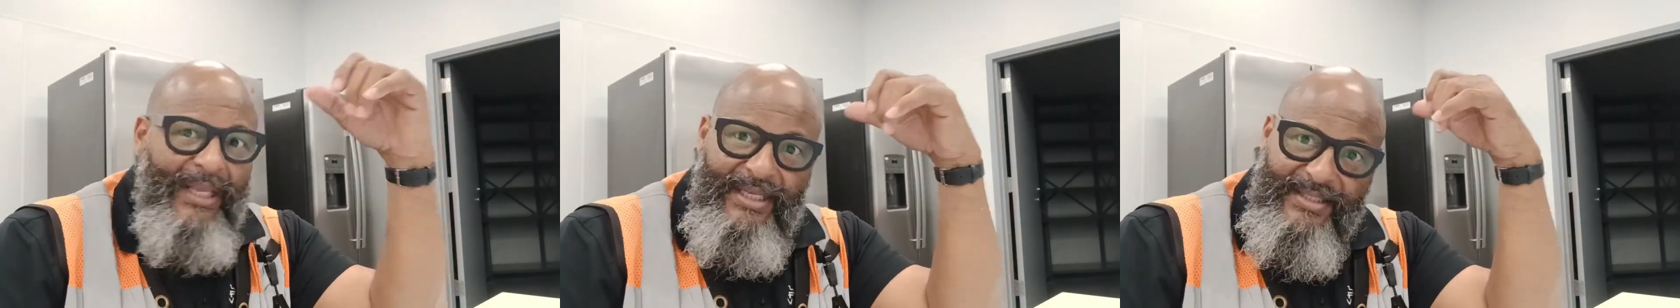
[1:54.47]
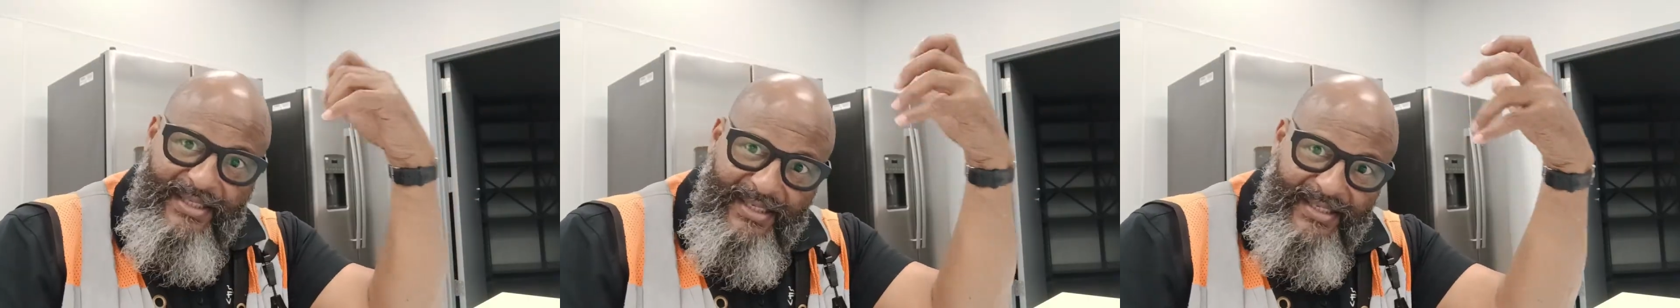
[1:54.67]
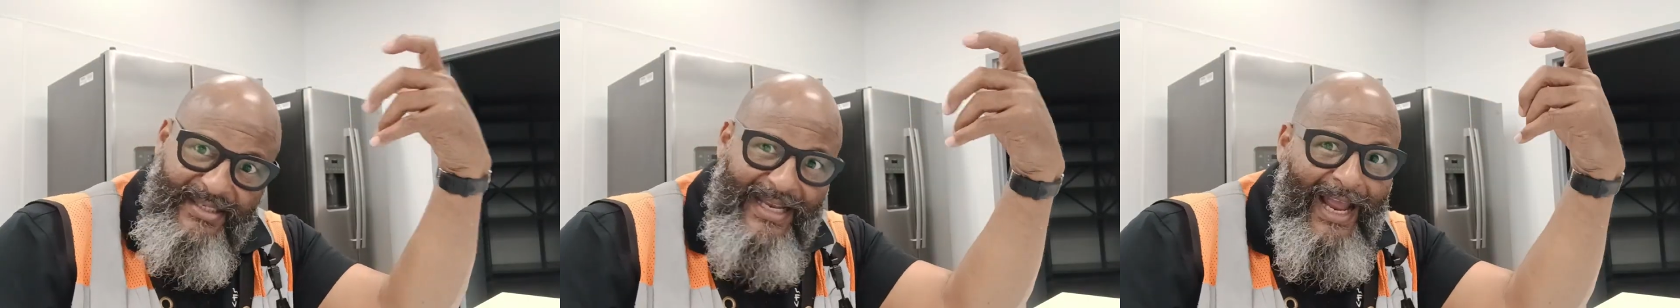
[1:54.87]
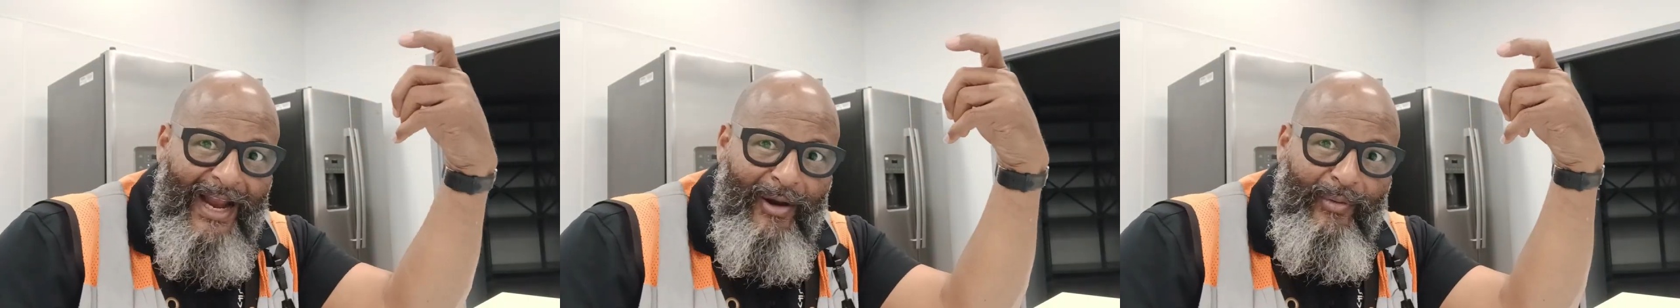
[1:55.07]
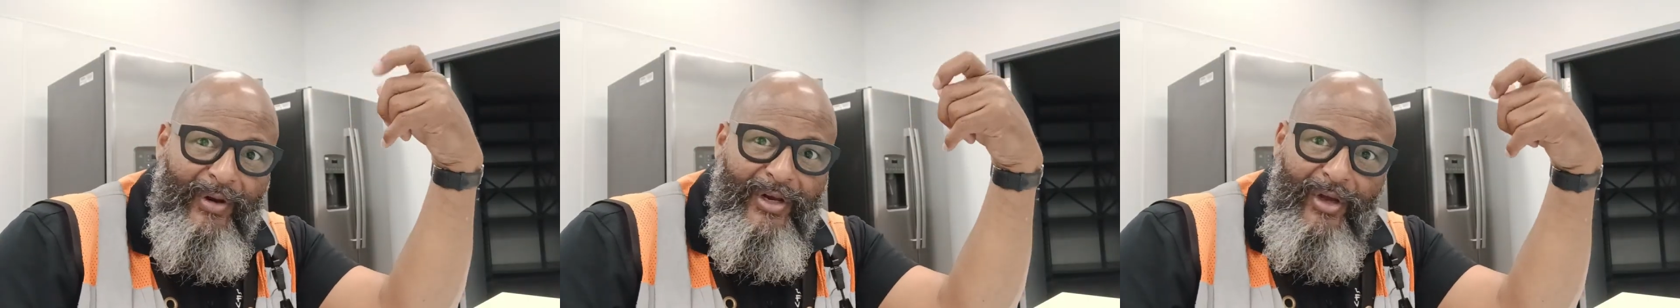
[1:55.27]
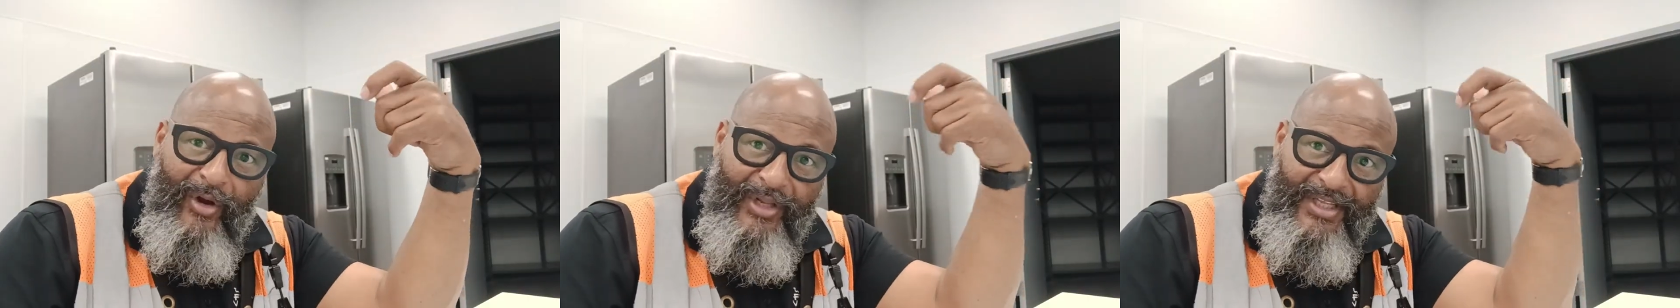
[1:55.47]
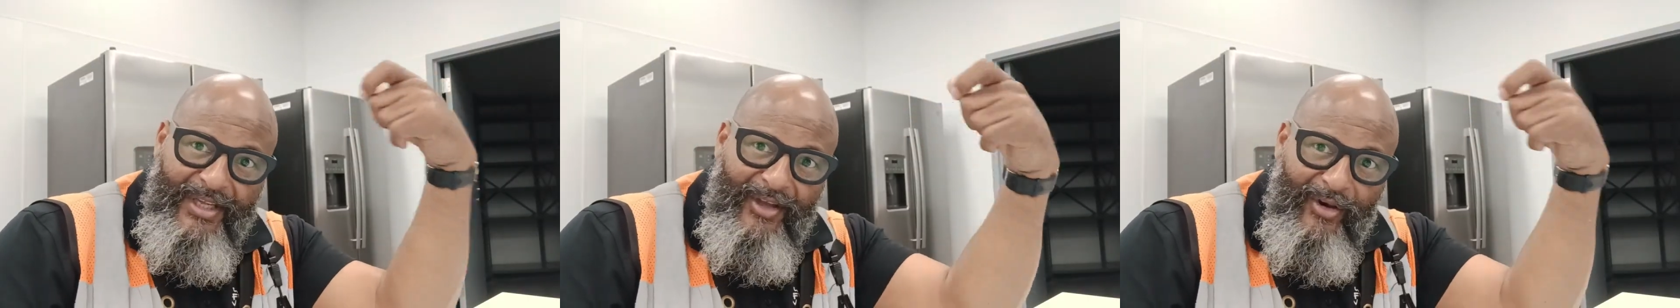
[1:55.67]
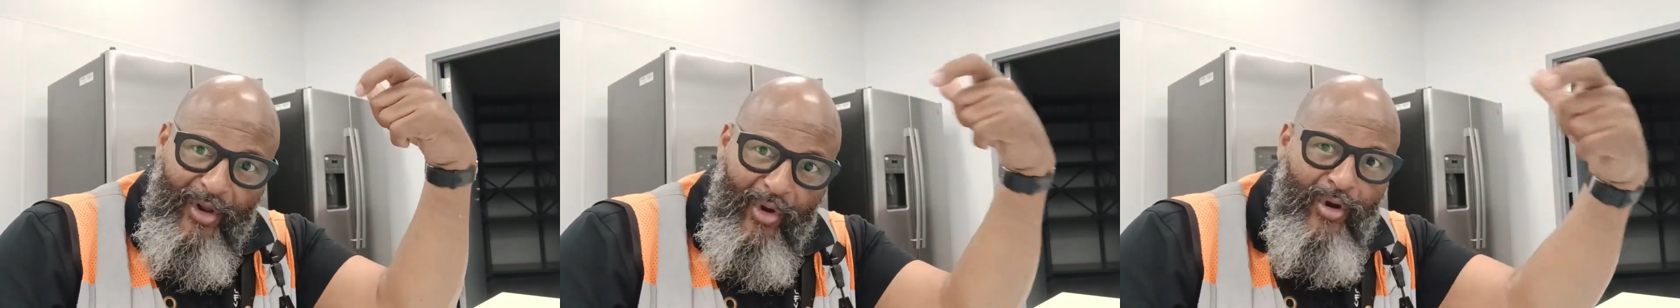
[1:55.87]
is the siren or
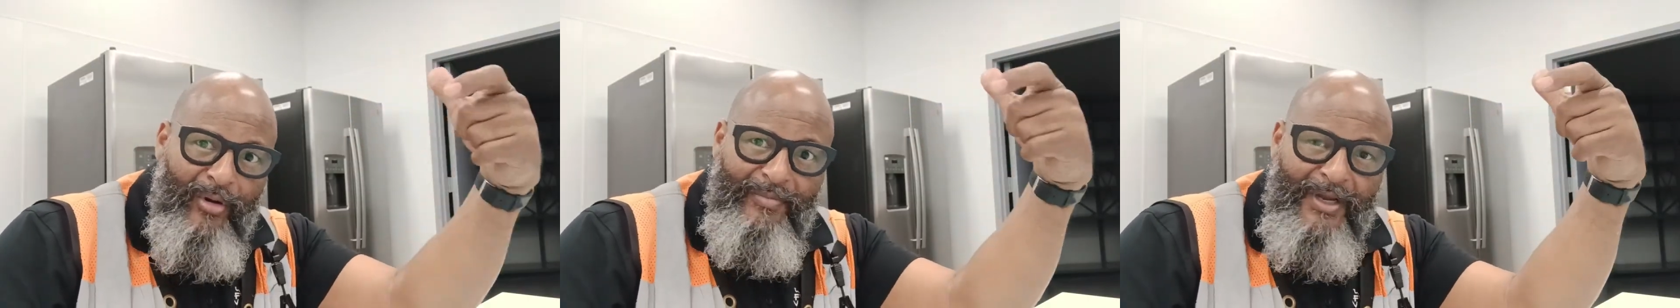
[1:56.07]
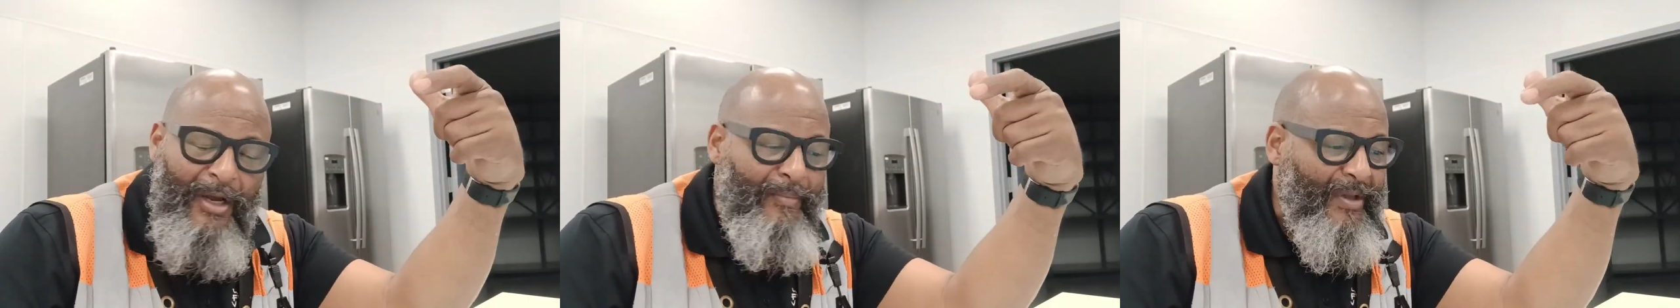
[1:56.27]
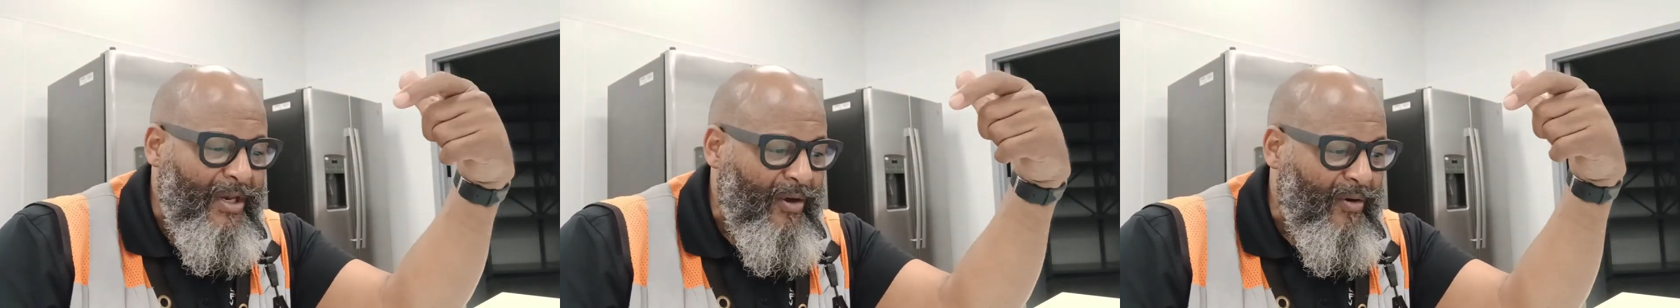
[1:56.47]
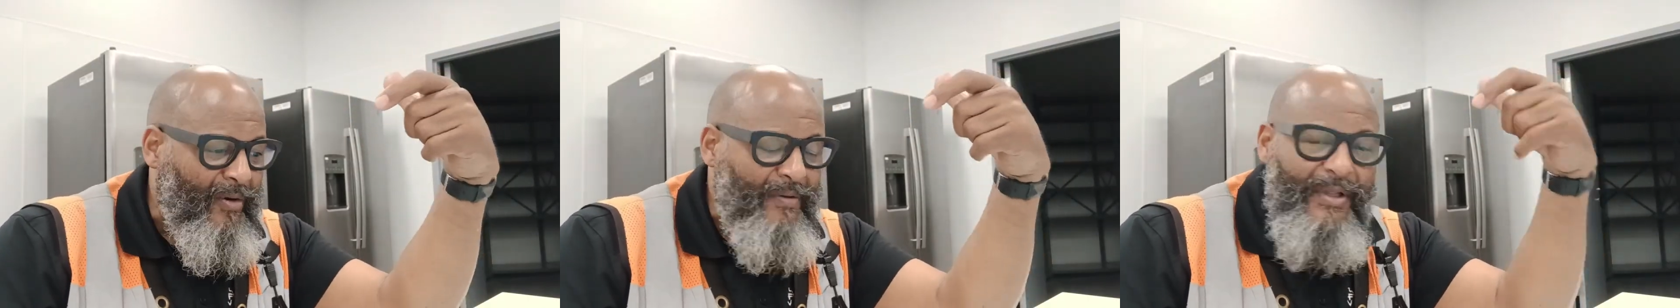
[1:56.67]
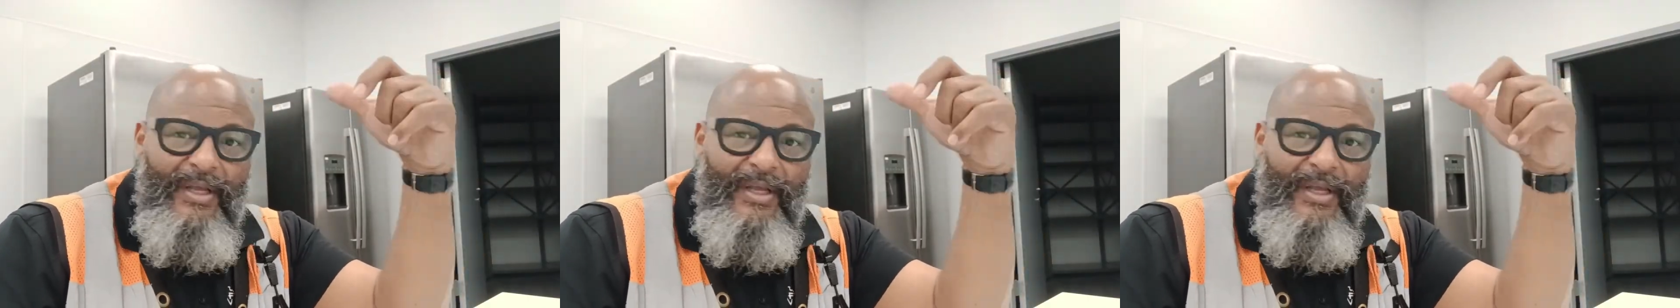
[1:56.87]
the alarm coming on.